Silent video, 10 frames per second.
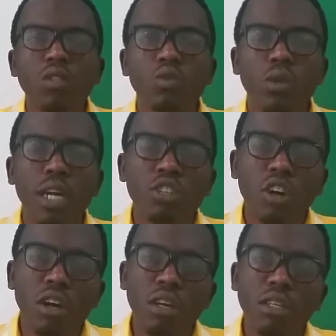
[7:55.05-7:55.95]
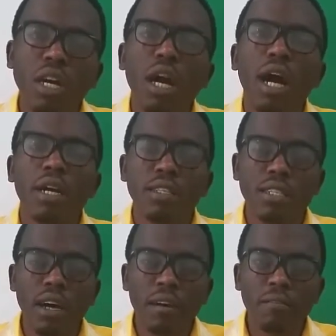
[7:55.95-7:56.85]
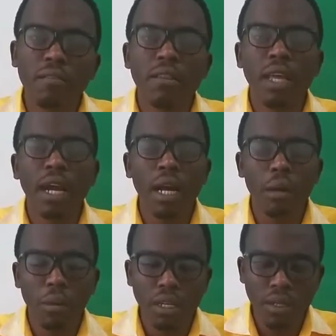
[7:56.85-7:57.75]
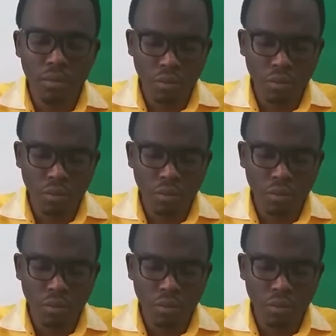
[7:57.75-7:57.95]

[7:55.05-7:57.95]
to get hired and serve their company.